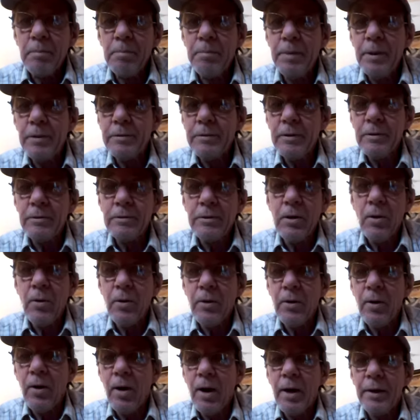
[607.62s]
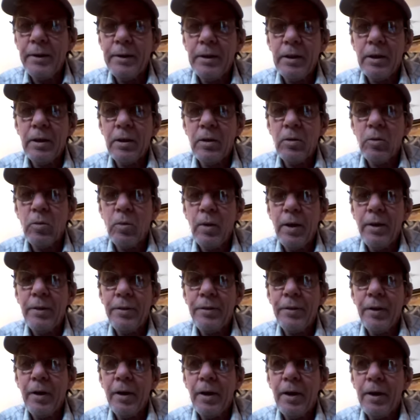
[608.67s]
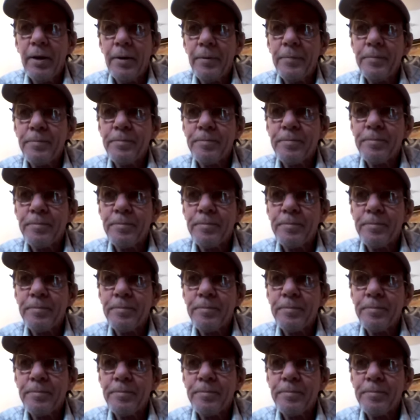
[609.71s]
business going on here with uh,